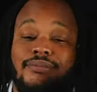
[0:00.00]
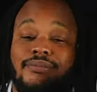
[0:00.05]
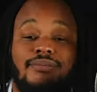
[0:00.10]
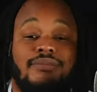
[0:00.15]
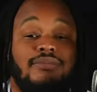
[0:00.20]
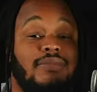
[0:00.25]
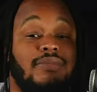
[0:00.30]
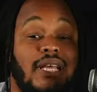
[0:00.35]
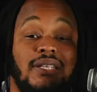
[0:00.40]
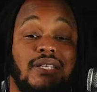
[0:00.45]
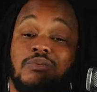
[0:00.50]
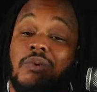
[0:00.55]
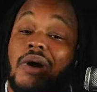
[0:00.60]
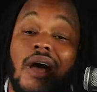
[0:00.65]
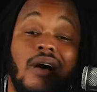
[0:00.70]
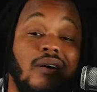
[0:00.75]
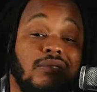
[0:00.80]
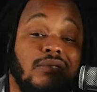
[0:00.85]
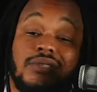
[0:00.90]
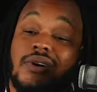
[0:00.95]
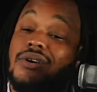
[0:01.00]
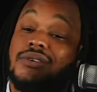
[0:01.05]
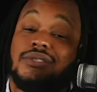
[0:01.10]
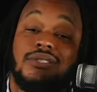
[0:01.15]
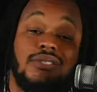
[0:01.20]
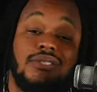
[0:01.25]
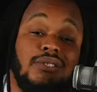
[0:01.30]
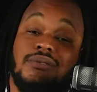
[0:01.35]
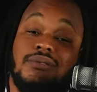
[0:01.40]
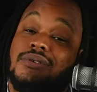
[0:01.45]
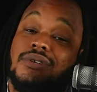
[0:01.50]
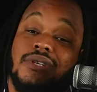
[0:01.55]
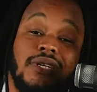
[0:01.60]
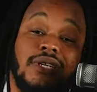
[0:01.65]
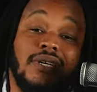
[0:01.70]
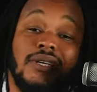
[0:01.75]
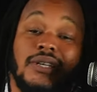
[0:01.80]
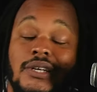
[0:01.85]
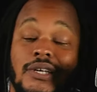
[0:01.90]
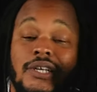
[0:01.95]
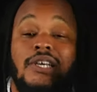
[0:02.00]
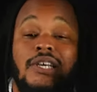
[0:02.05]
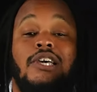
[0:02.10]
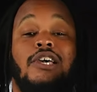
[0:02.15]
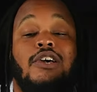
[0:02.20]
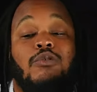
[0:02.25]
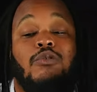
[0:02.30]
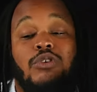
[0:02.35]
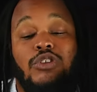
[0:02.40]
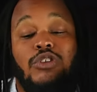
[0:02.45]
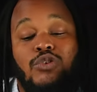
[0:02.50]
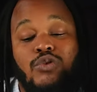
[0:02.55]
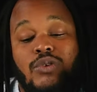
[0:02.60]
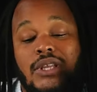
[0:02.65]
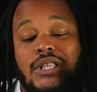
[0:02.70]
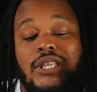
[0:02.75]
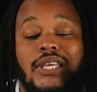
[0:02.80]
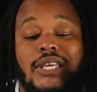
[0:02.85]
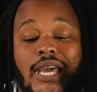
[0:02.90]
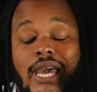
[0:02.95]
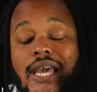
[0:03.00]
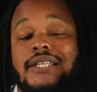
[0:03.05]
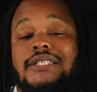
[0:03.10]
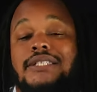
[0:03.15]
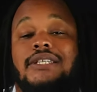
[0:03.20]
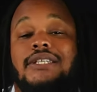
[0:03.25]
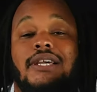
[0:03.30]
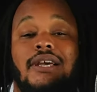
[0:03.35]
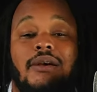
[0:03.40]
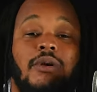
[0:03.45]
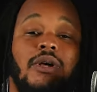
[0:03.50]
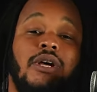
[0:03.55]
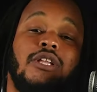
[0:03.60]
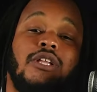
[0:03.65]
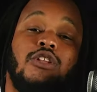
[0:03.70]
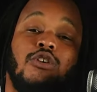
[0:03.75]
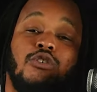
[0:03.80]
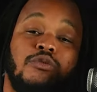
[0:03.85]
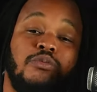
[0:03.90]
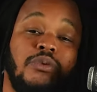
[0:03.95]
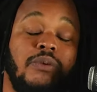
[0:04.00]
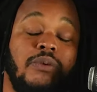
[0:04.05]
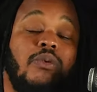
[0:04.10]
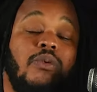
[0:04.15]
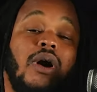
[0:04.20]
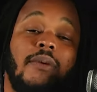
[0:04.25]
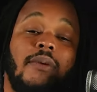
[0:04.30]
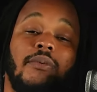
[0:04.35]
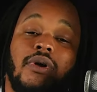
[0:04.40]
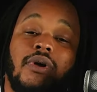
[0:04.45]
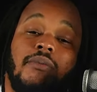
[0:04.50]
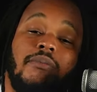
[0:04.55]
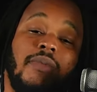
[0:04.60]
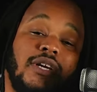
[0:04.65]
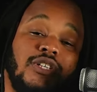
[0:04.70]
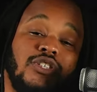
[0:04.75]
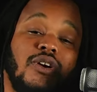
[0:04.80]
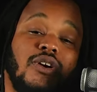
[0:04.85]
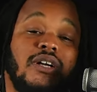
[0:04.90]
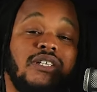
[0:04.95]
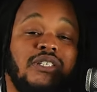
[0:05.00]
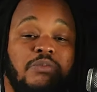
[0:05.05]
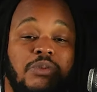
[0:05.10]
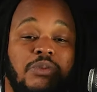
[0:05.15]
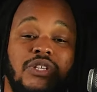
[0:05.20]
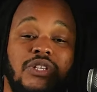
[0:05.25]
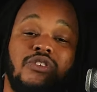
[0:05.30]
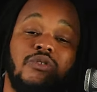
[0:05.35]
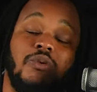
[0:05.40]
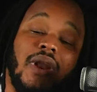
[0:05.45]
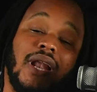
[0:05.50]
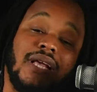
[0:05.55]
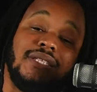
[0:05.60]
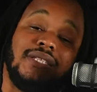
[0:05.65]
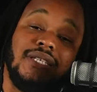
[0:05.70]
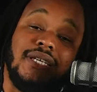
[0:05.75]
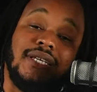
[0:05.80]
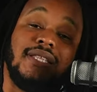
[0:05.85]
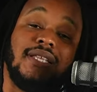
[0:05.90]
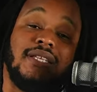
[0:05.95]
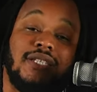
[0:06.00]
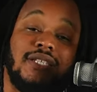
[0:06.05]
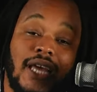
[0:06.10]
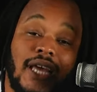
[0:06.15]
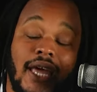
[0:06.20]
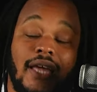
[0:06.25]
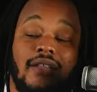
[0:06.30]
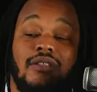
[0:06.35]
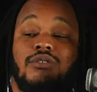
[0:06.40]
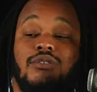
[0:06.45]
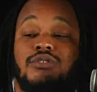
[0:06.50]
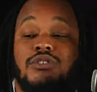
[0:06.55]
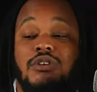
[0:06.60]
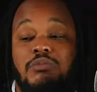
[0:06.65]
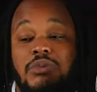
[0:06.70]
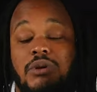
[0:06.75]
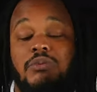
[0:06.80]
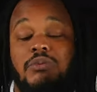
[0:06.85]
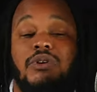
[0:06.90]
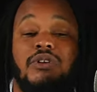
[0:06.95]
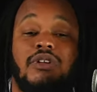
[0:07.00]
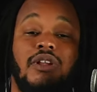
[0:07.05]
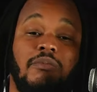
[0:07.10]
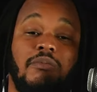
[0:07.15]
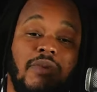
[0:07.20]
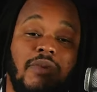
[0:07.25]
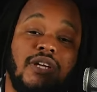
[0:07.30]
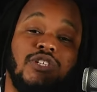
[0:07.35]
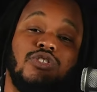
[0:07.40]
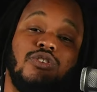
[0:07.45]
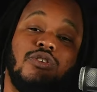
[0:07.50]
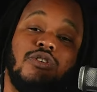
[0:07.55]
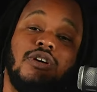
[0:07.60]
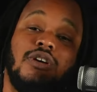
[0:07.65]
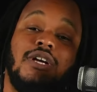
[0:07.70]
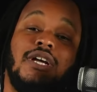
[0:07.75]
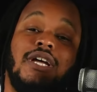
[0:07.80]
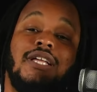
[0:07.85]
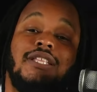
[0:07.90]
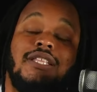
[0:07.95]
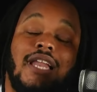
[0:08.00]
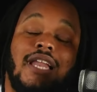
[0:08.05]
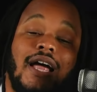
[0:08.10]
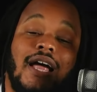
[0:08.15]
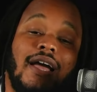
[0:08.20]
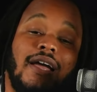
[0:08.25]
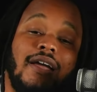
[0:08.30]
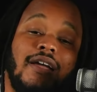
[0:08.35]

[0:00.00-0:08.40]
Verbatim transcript: That's why I don't talk to you on there. When you hit the Cash App, those people I'm going to make sure I speak to when I see in the chat. Those are the people that are going to make sure that I